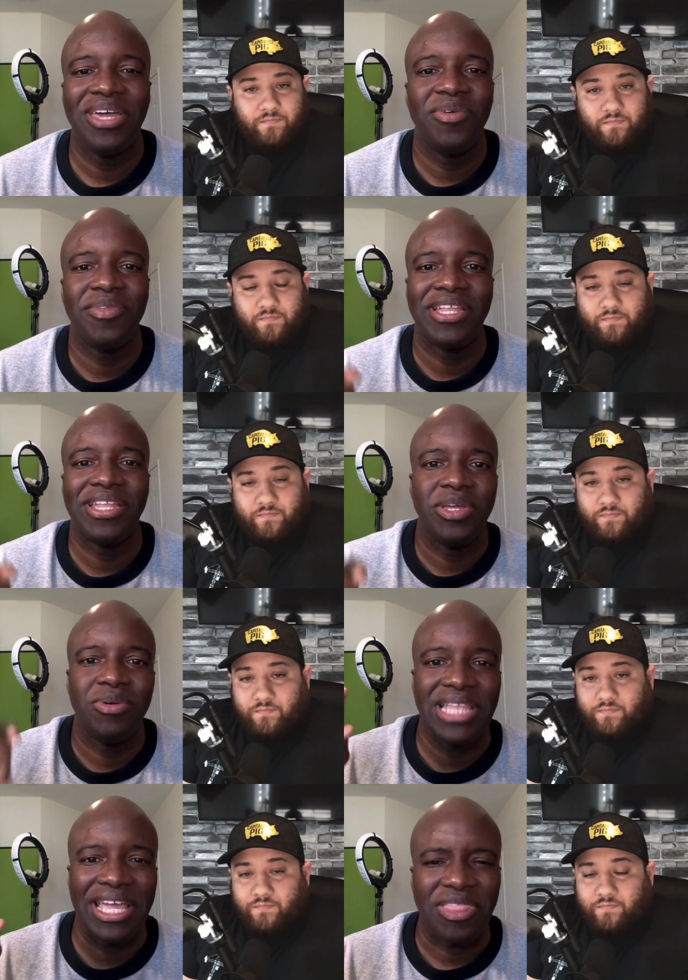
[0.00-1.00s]
Speaker 1: Hero that
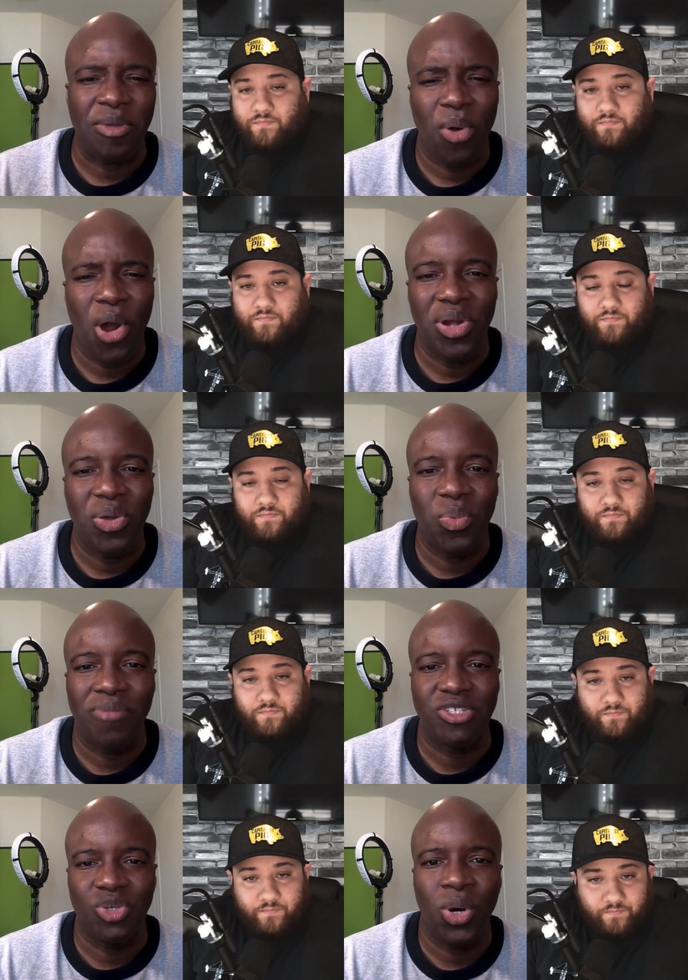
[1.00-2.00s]
it was like the partner
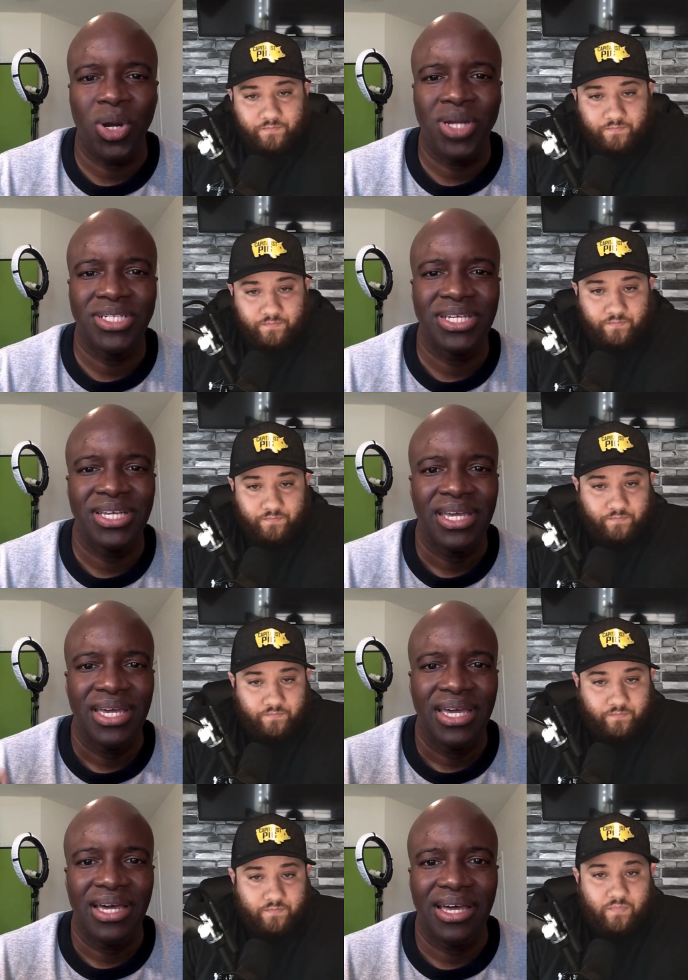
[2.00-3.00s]
with George
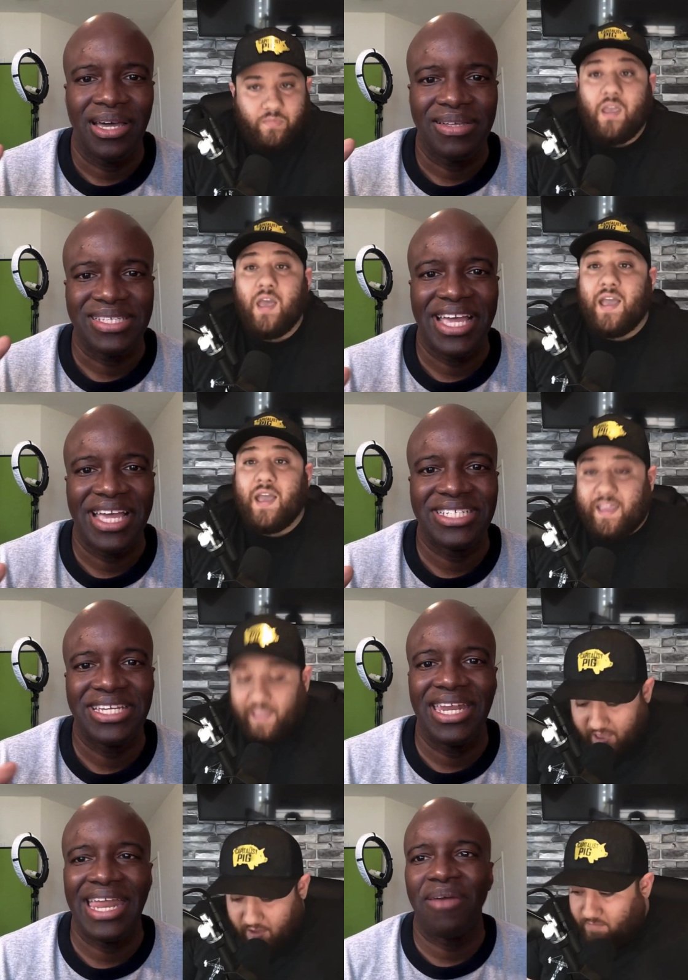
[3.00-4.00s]
uh,
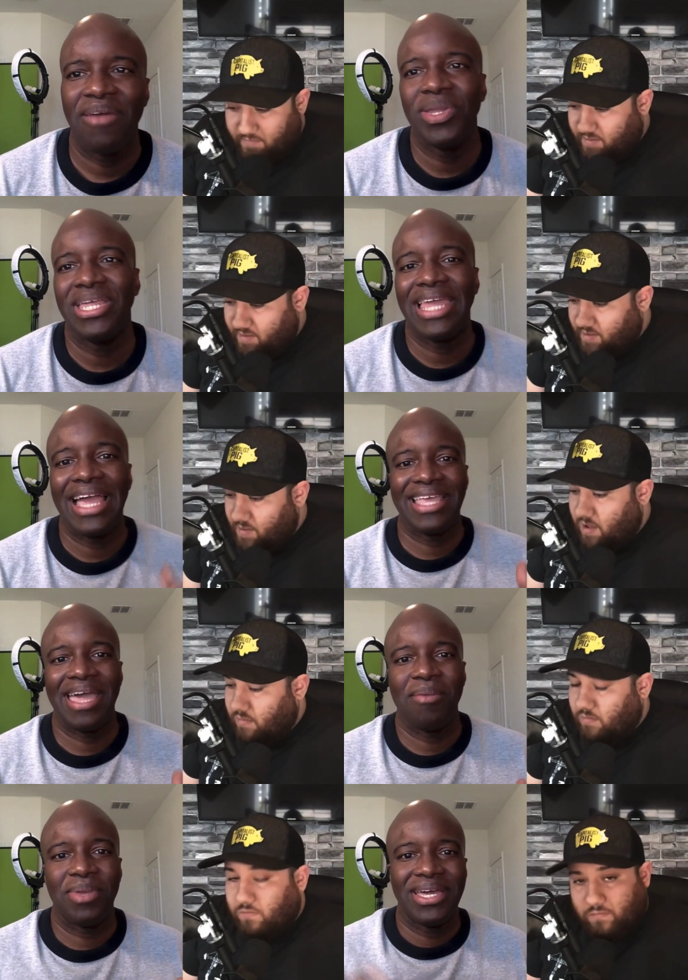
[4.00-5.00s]
section, and I really like
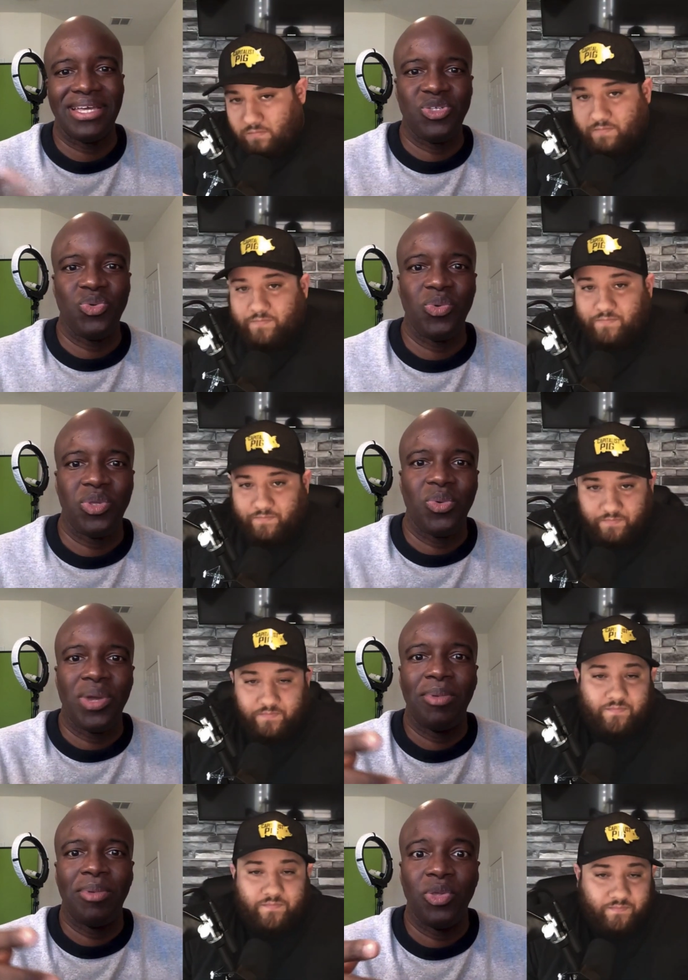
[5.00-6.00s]
that because you you
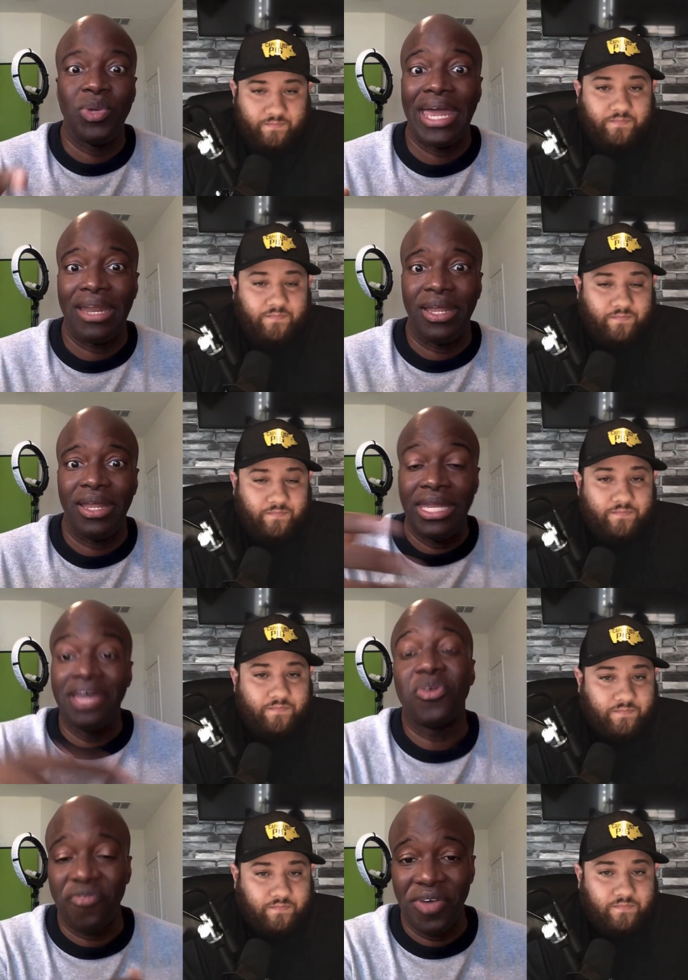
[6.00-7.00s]
were able to you got an,
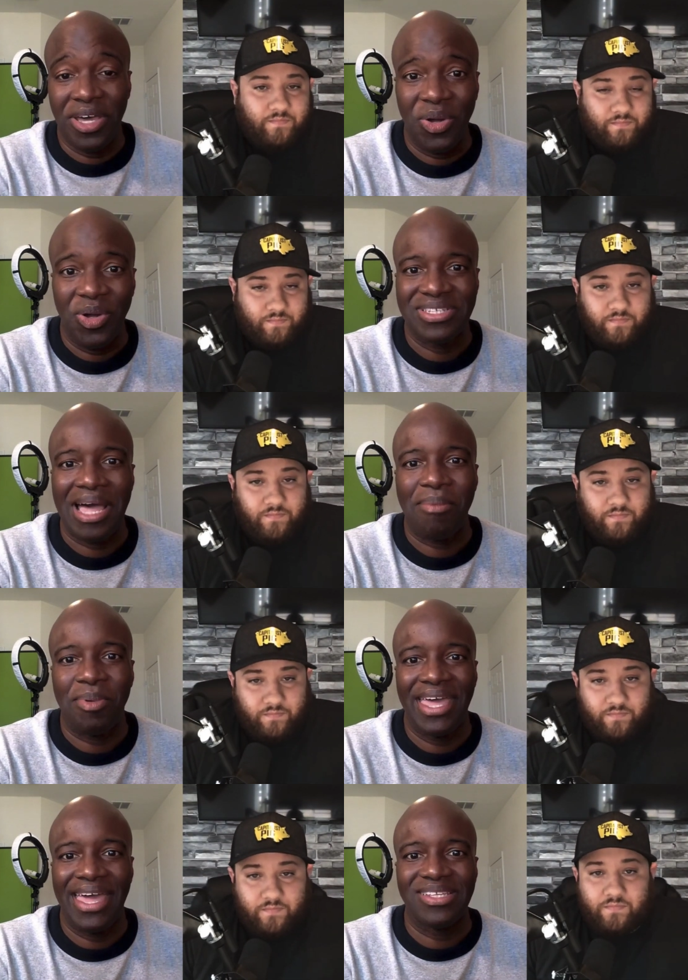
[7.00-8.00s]
another funnel on top
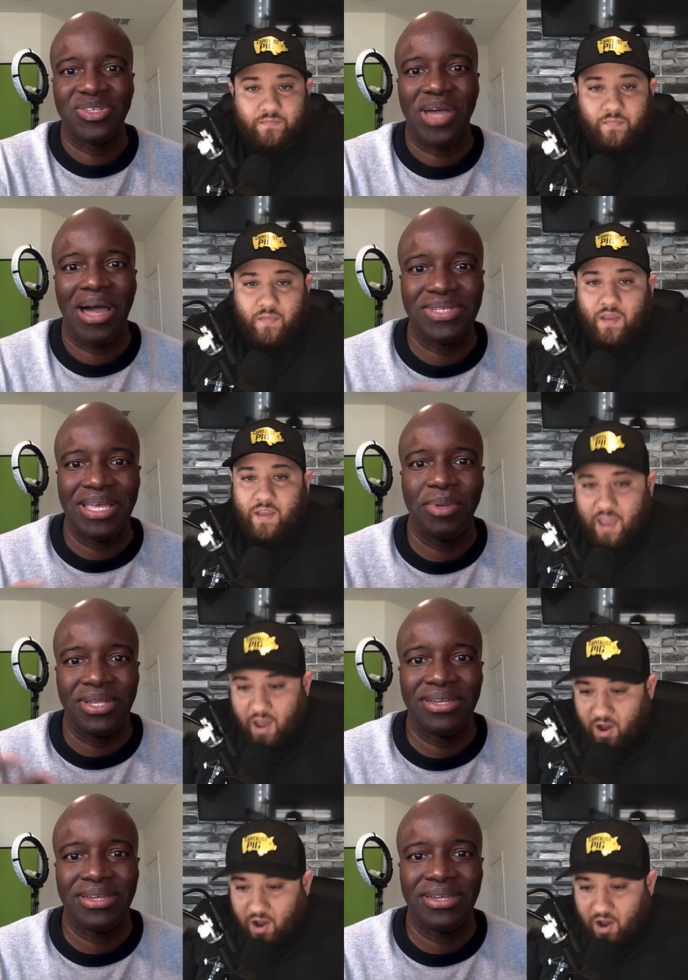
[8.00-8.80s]
of that, so I was able